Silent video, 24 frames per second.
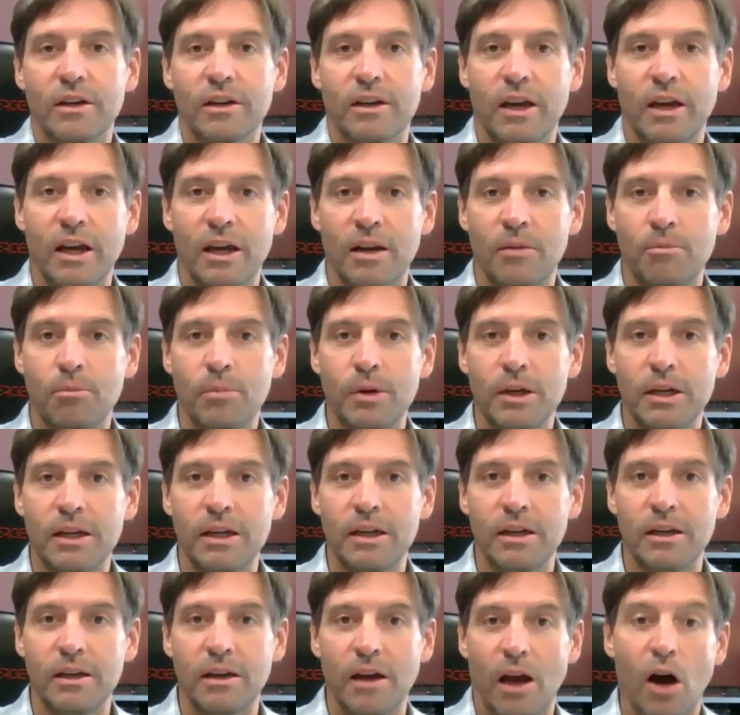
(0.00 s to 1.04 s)
can
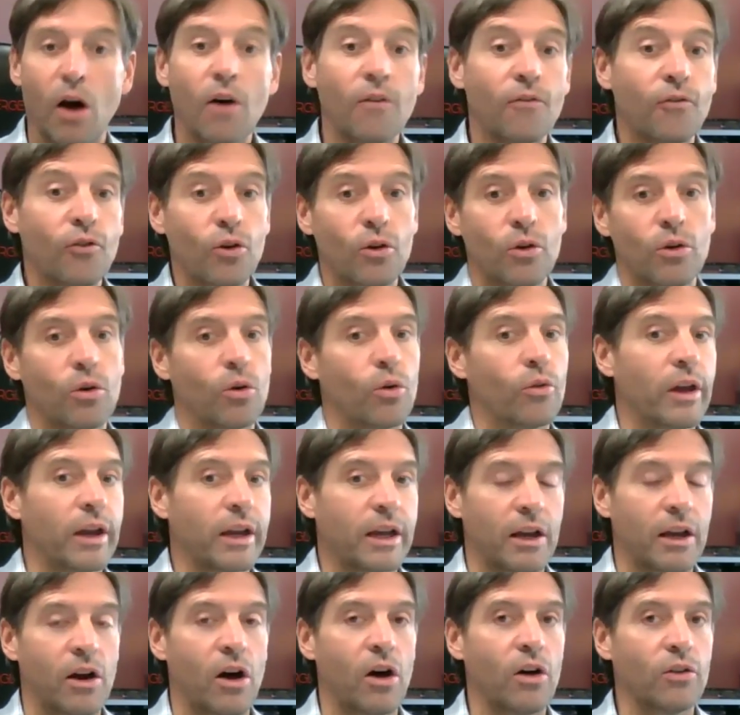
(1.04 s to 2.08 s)
be helpful, or they
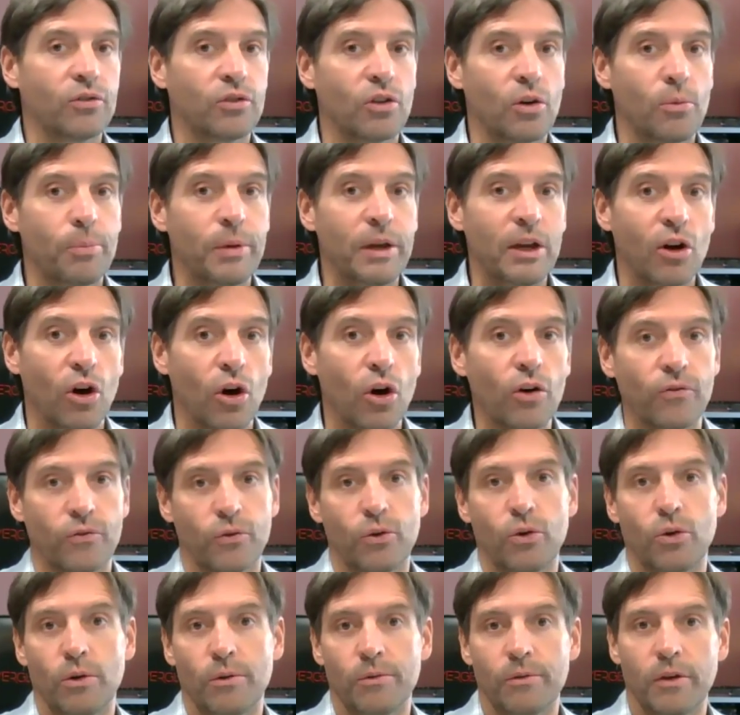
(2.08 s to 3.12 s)
can also be
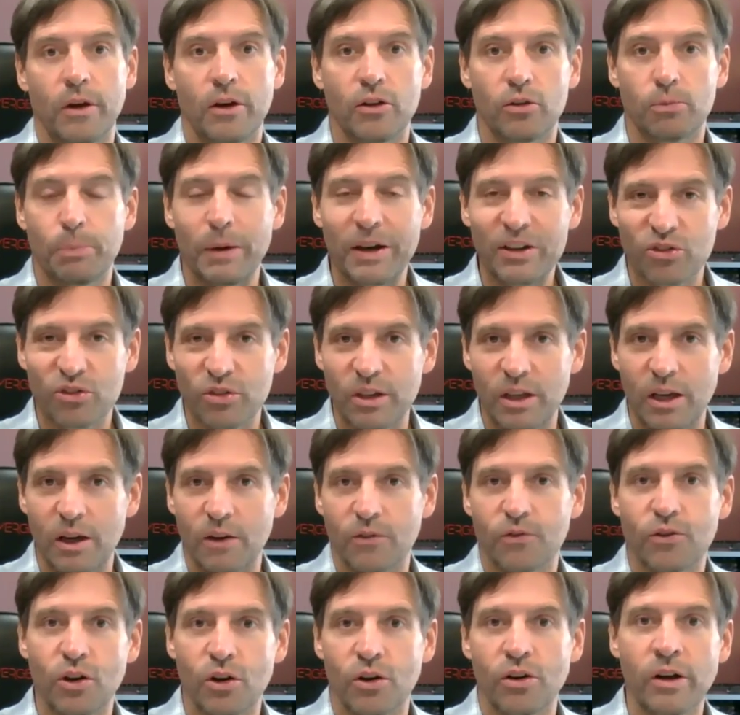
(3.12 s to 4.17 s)
hurtful, especially
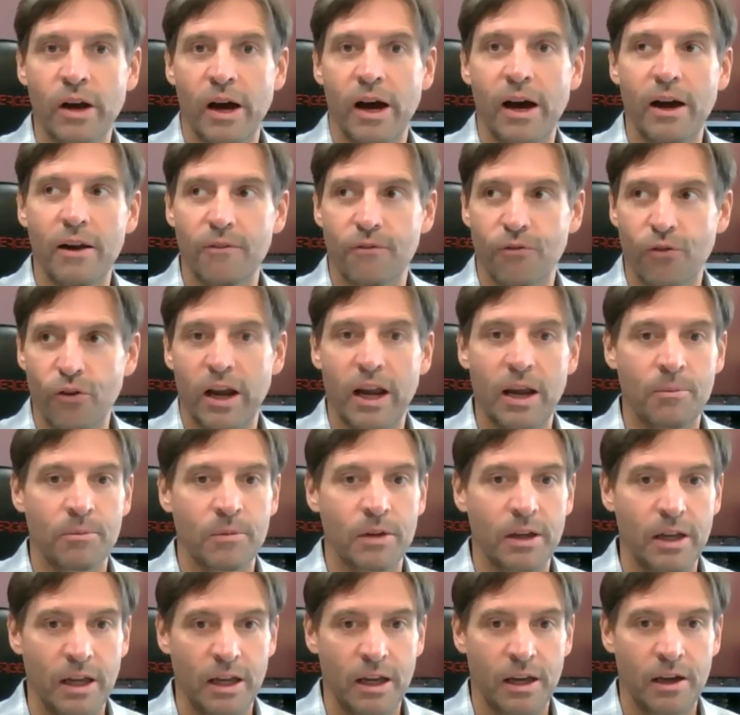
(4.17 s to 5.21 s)
if they're not
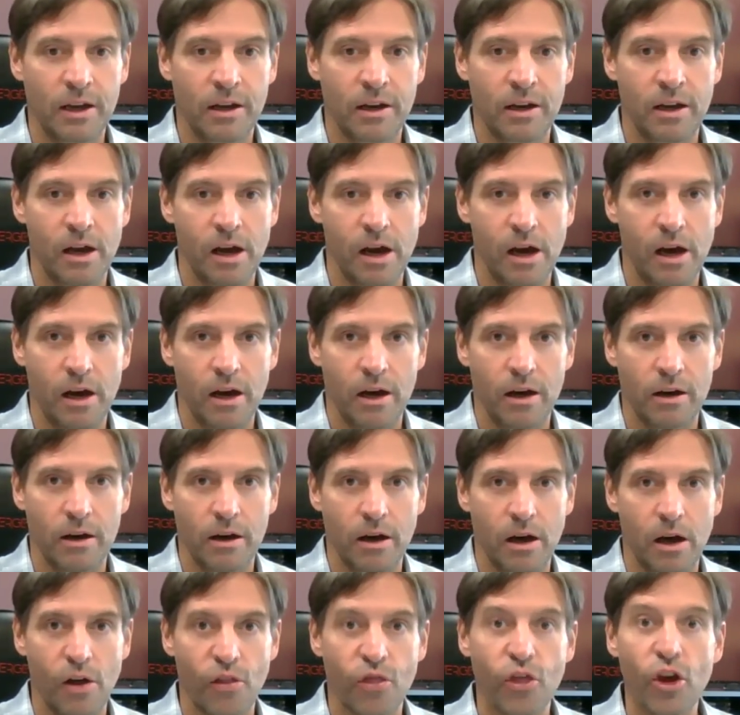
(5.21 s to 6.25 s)
framed in
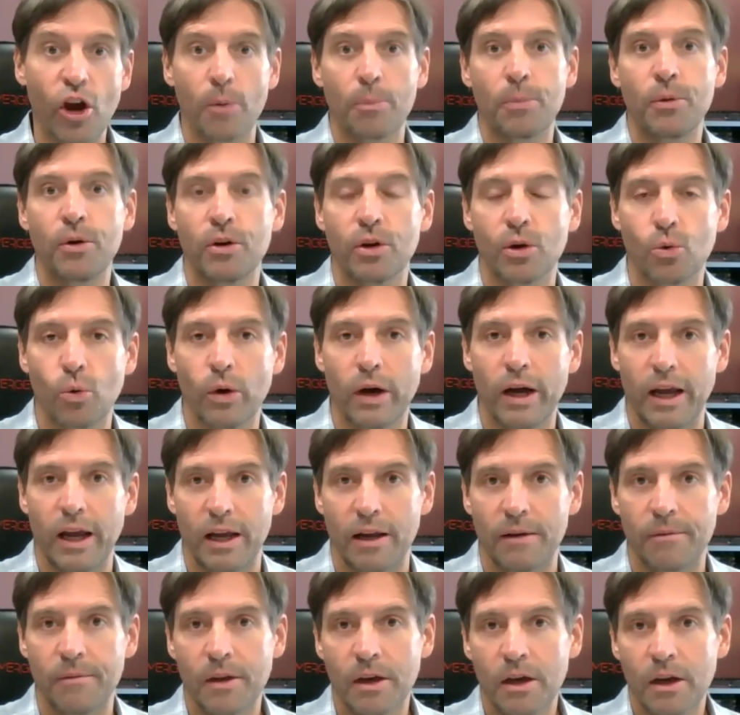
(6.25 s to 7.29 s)
a therapeutic
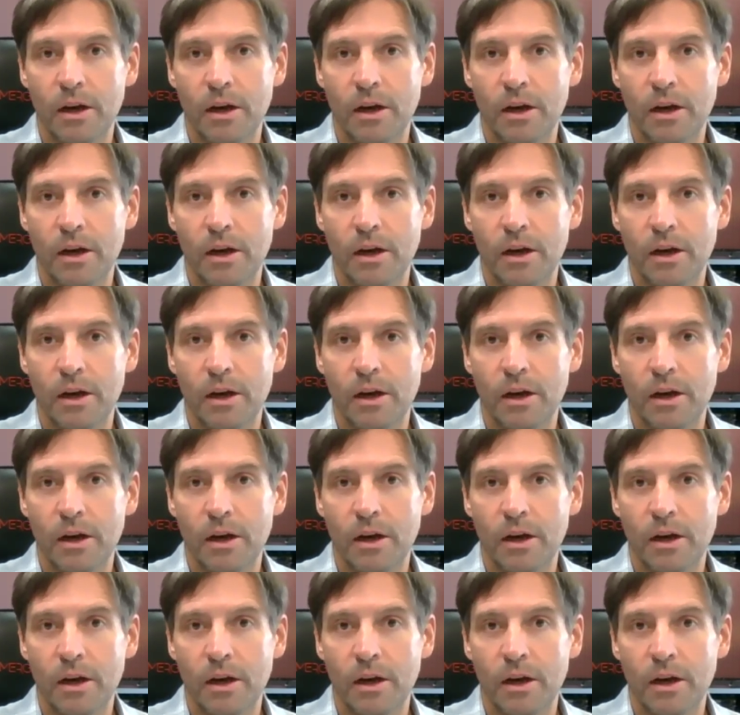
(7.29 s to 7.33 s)
way.